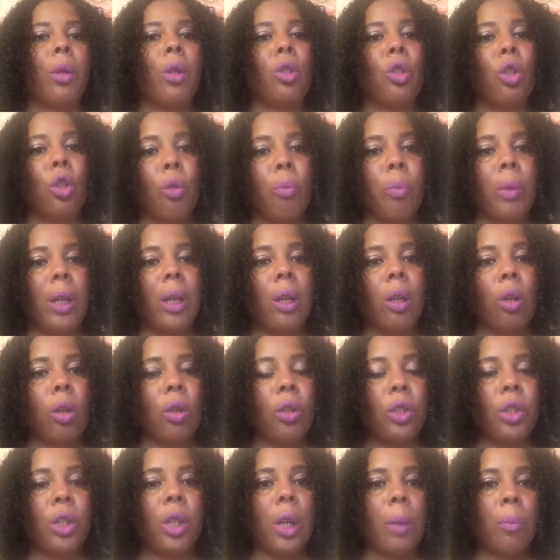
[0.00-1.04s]
took me a
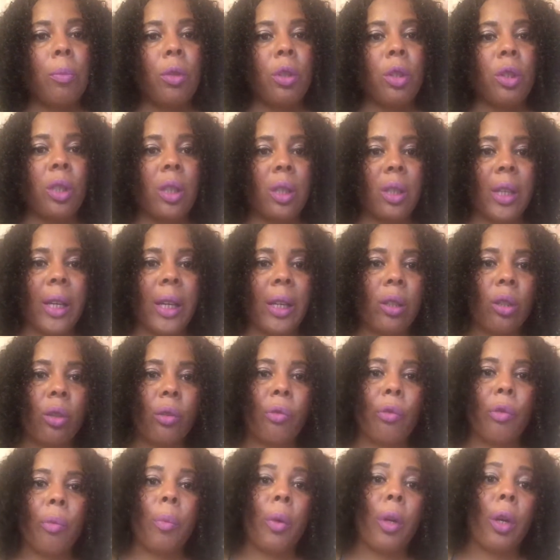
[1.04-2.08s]
long time to detach
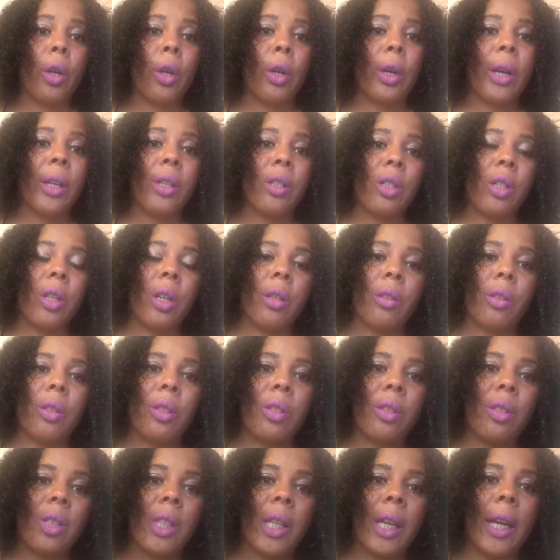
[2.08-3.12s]
from her and to
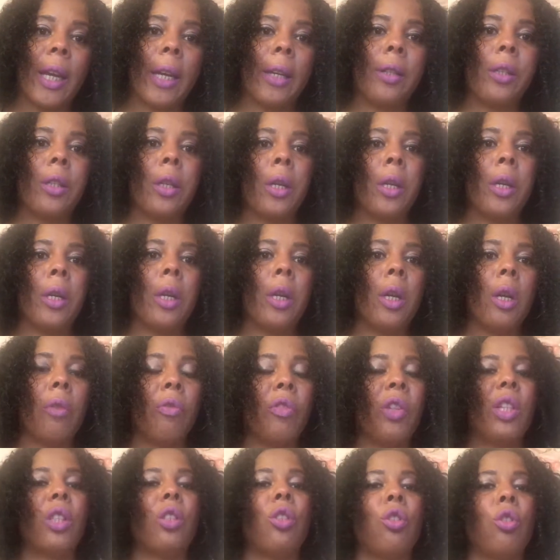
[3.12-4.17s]
understand
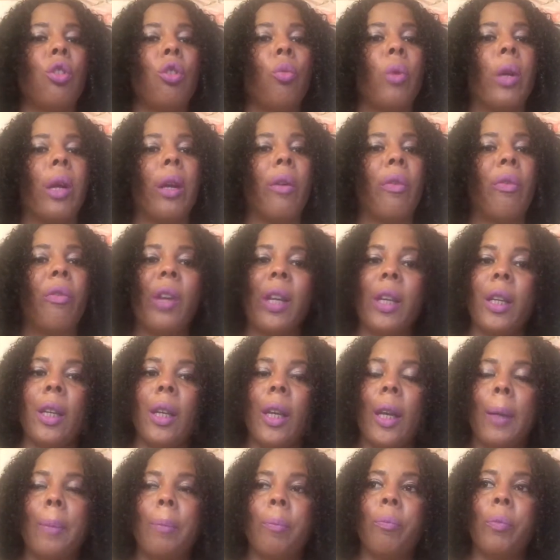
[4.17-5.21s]
this new way of
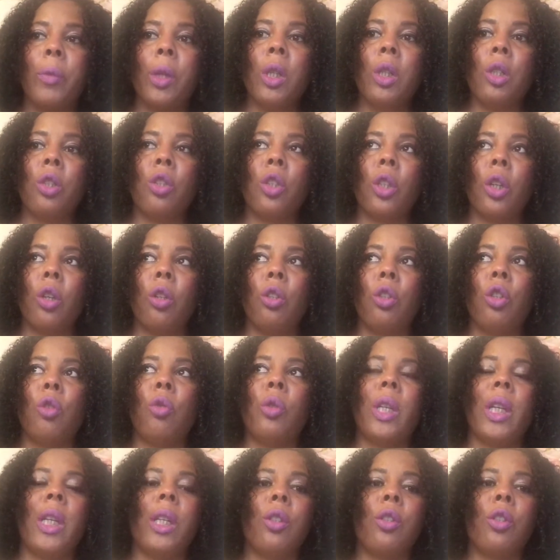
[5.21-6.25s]
thinking. So you
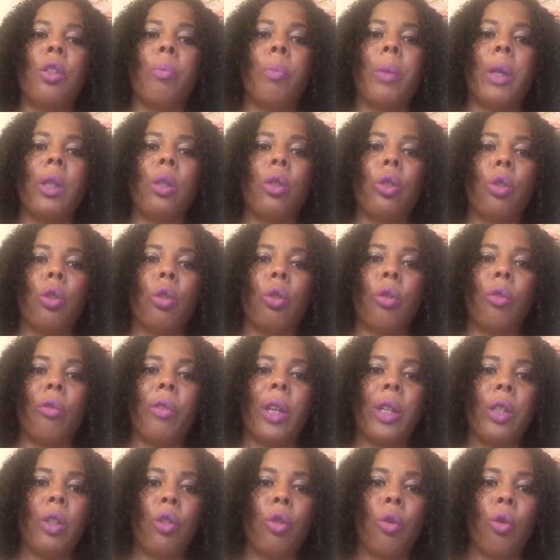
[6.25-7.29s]
need to make sure
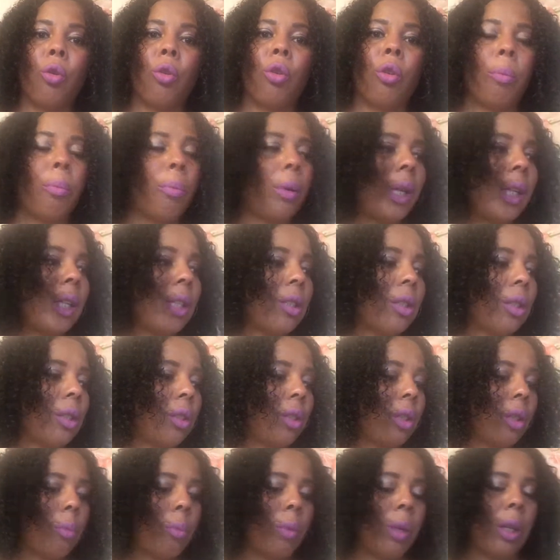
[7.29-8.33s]
that you're not placing
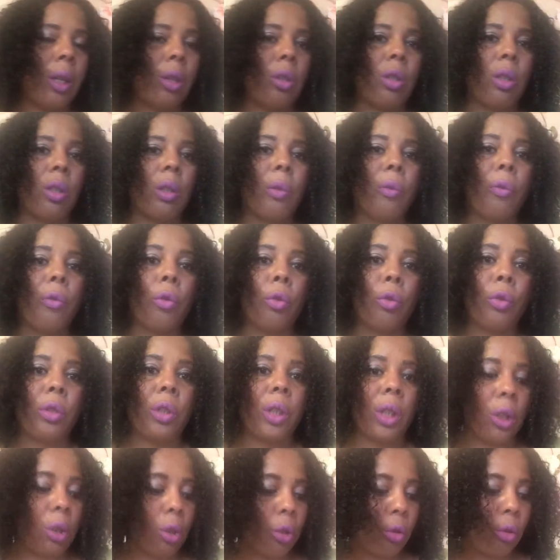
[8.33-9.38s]
someone else's thoughts
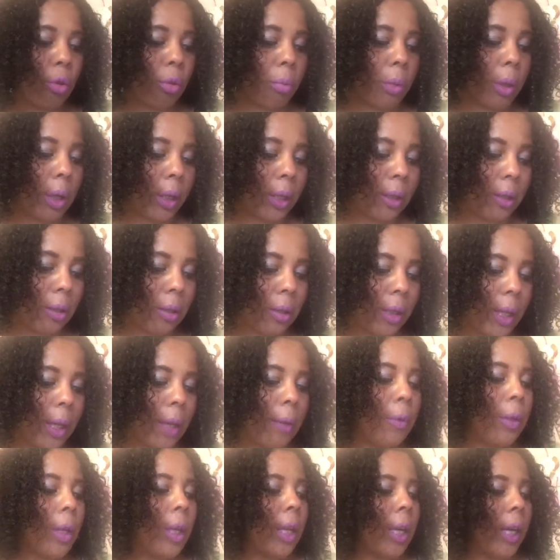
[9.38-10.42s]
in your
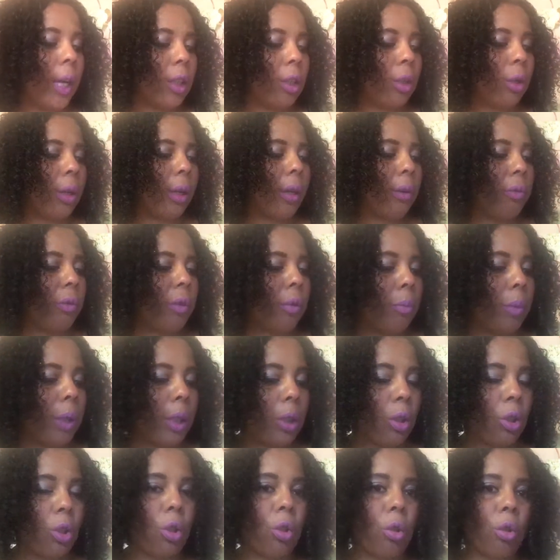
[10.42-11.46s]
mindset, and you have to
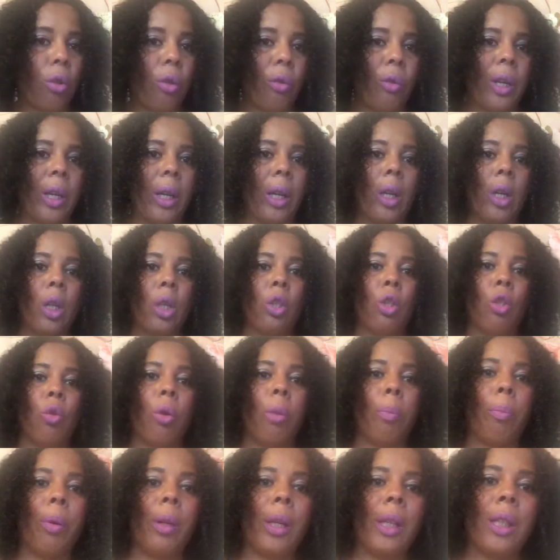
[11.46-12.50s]
make sure that you
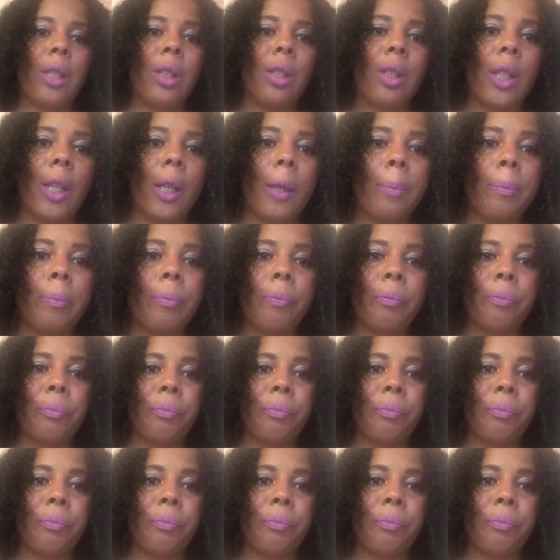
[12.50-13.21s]
are placing